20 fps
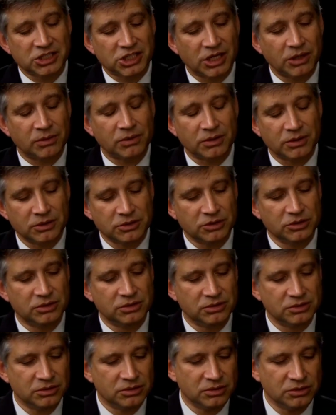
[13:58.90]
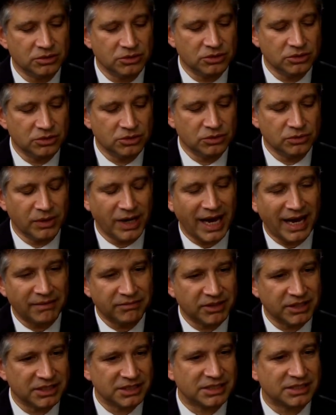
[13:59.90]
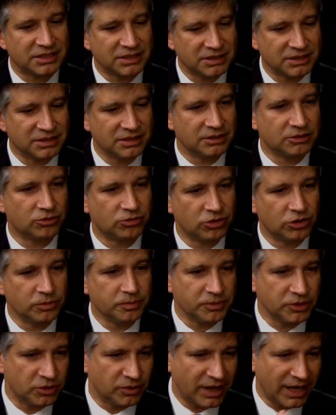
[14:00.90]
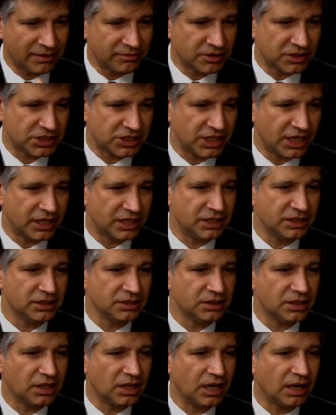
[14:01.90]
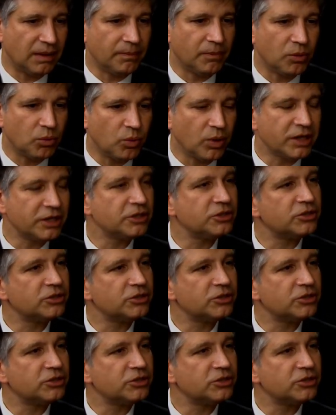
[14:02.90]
So you have this group, you have the study. What